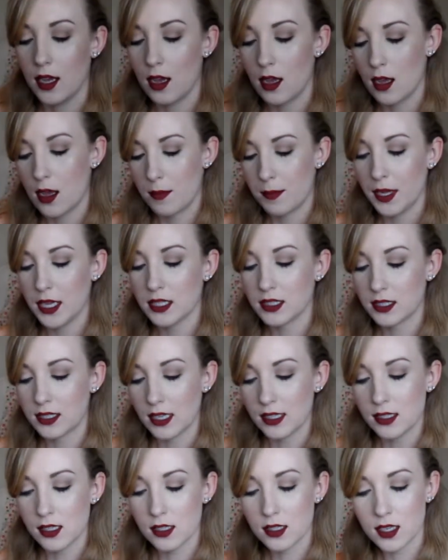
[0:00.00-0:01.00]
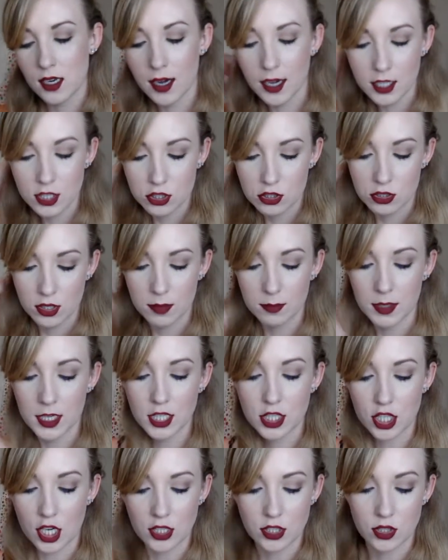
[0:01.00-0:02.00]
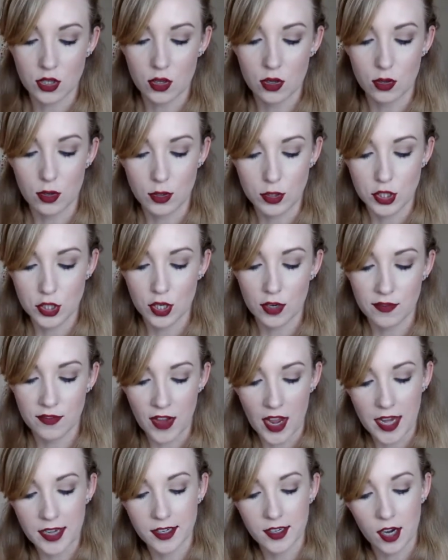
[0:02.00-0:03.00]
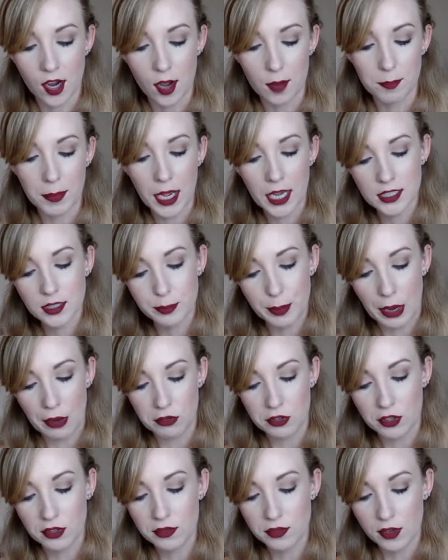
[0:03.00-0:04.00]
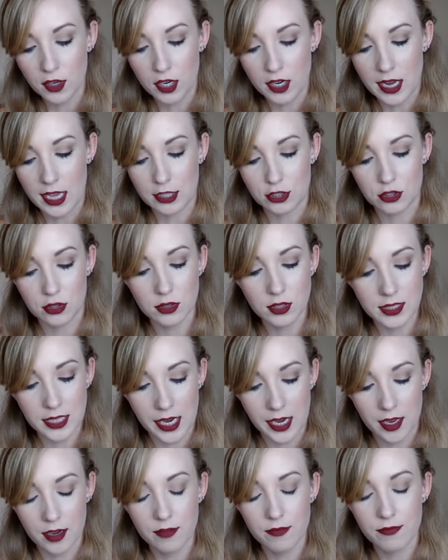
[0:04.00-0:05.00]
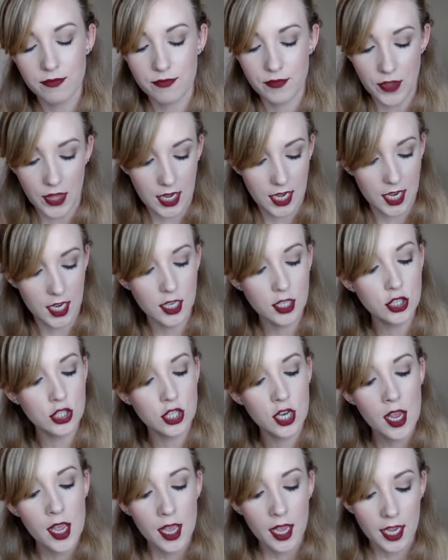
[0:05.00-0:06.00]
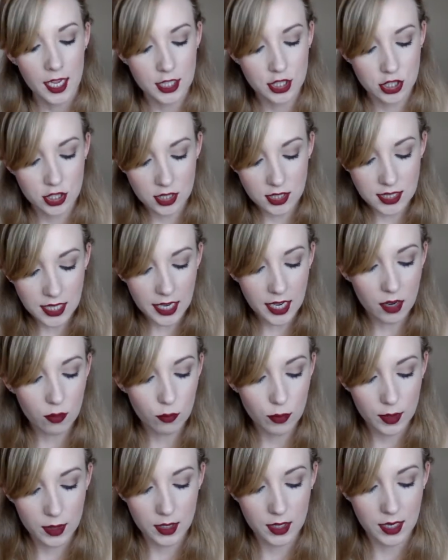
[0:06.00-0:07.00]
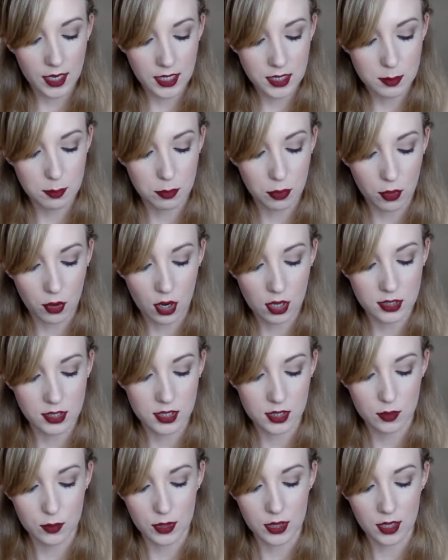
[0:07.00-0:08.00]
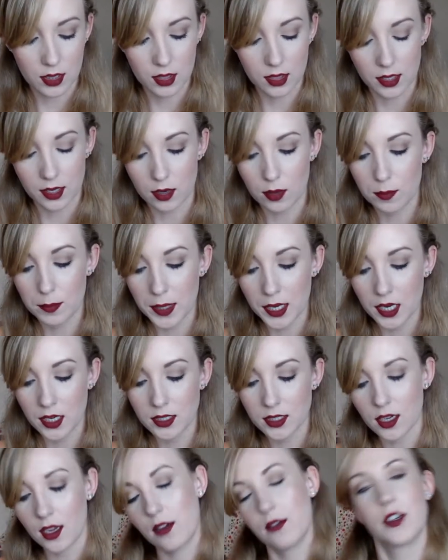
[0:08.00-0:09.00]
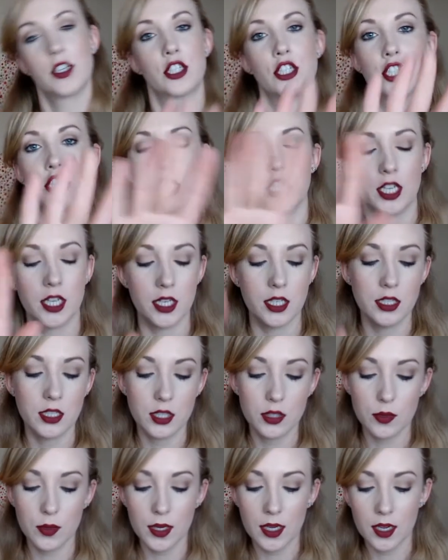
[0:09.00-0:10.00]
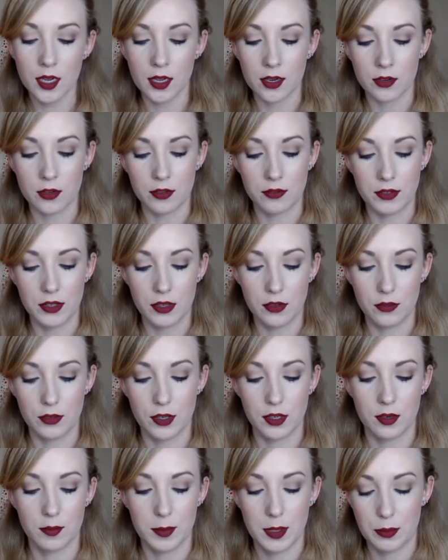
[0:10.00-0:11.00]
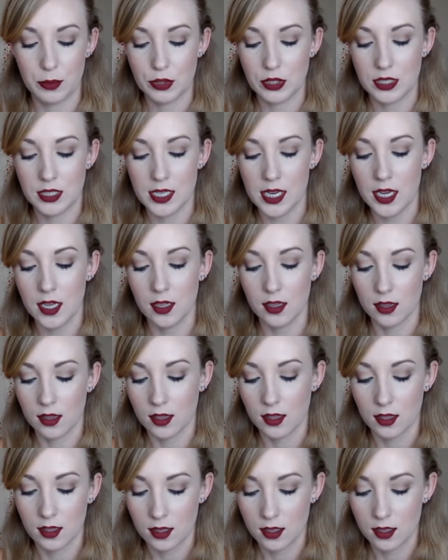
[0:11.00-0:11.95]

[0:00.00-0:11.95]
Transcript: Um, it says it's an extremely gentle, ultra fine compact powder for a natural tan finish. It's just like a really nice bronzer with a little bit of a sheen to it. I don't even know if you're going to be able to tell.